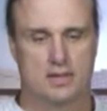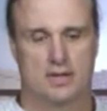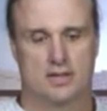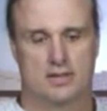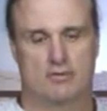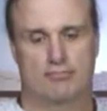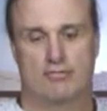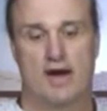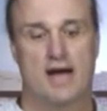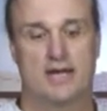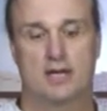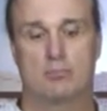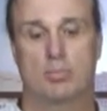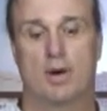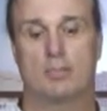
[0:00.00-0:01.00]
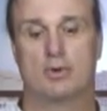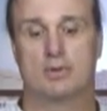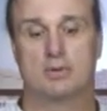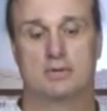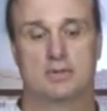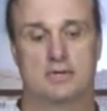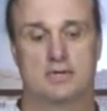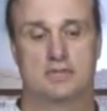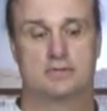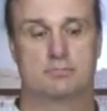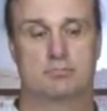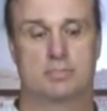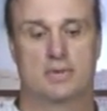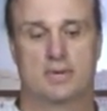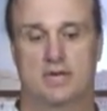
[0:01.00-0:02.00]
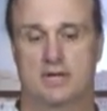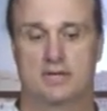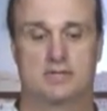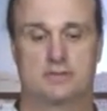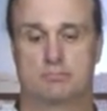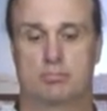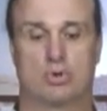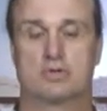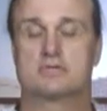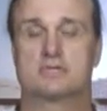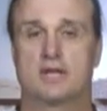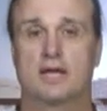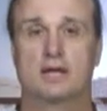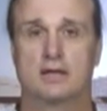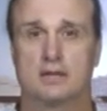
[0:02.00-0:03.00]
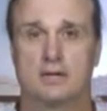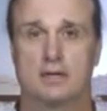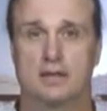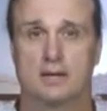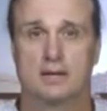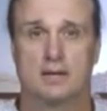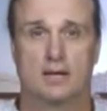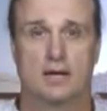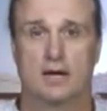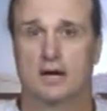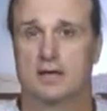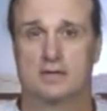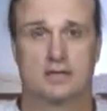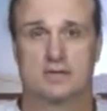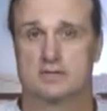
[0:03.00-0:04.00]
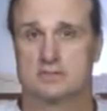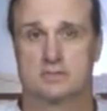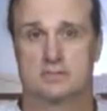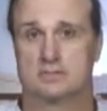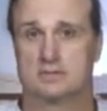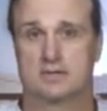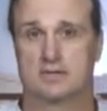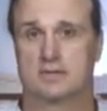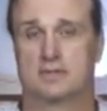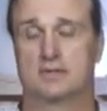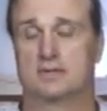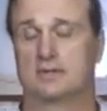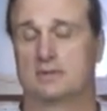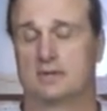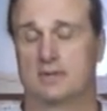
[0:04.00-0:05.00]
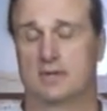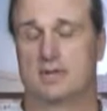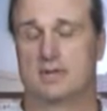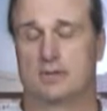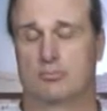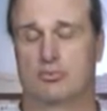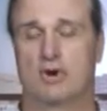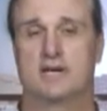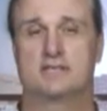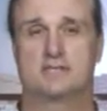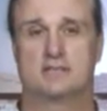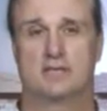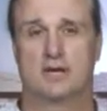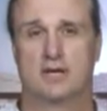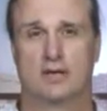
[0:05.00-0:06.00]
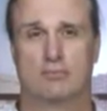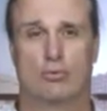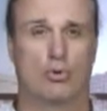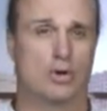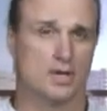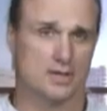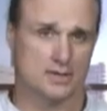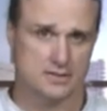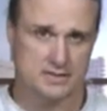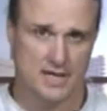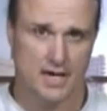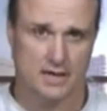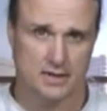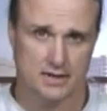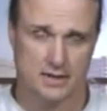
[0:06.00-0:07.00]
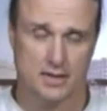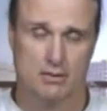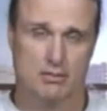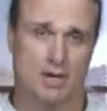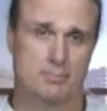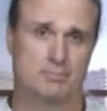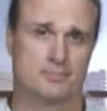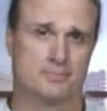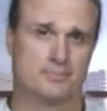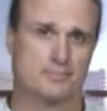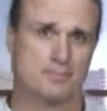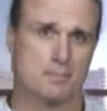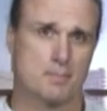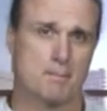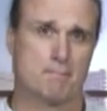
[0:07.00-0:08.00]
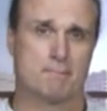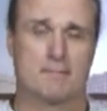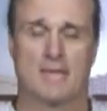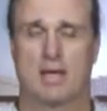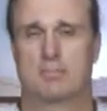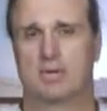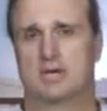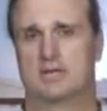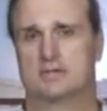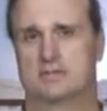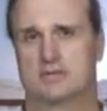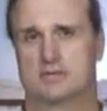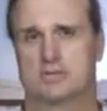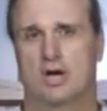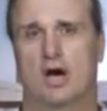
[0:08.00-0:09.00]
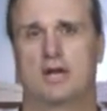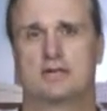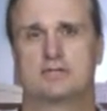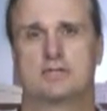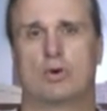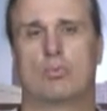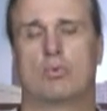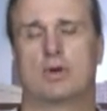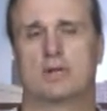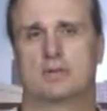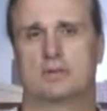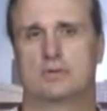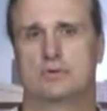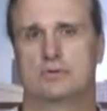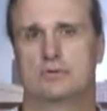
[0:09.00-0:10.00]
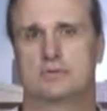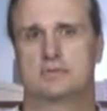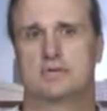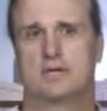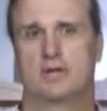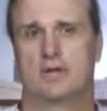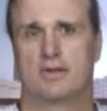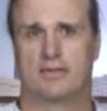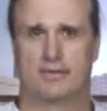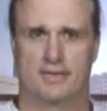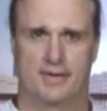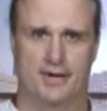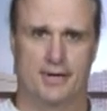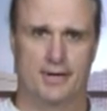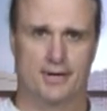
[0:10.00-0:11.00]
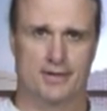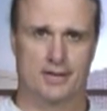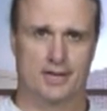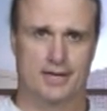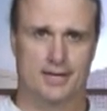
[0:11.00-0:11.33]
The fracking bubble is bursting because the price of oil is not going to go up because the Saudis don't want to lose their